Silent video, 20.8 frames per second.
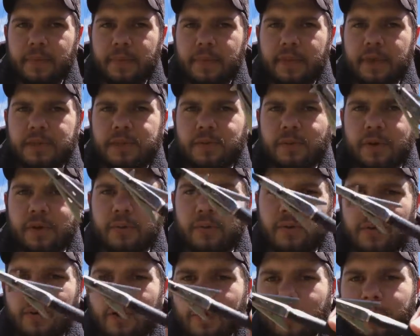This one
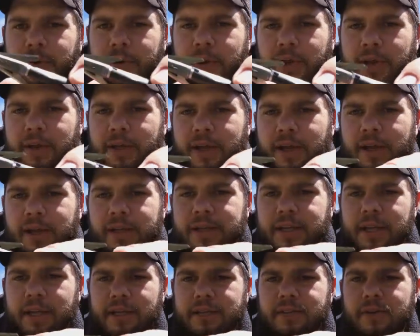will open on
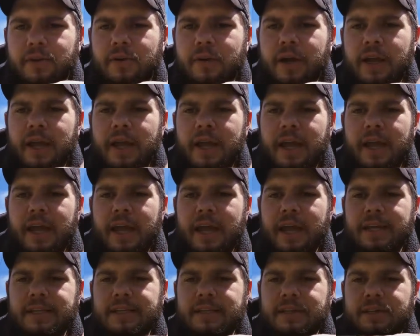contact, so
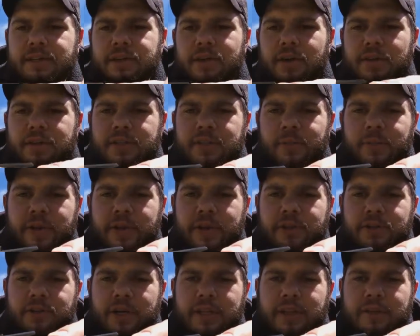as this starts to
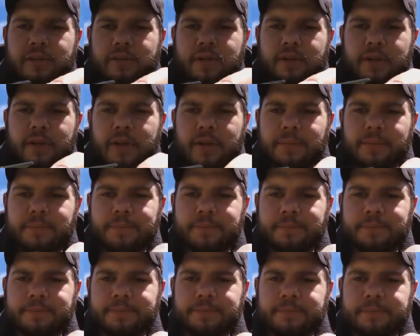penetrate the turkey,
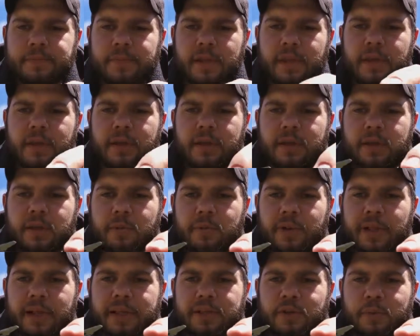your
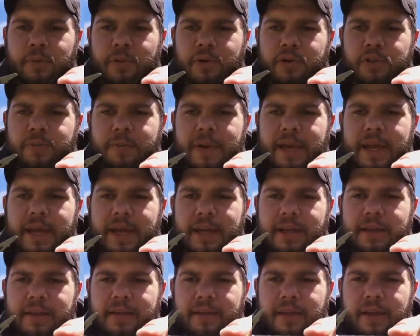blades will push
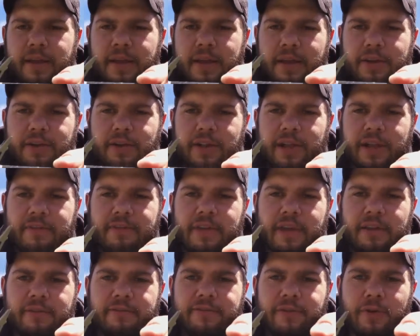back and you'll have
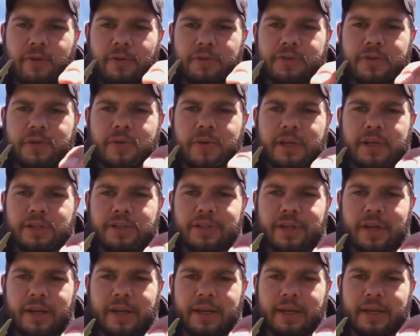that full 2 inch
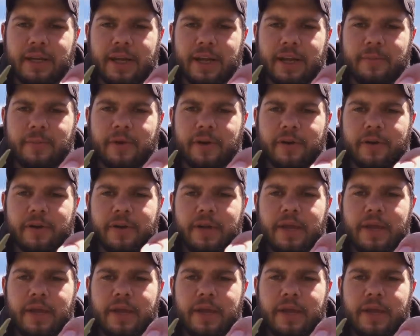cutting diameter.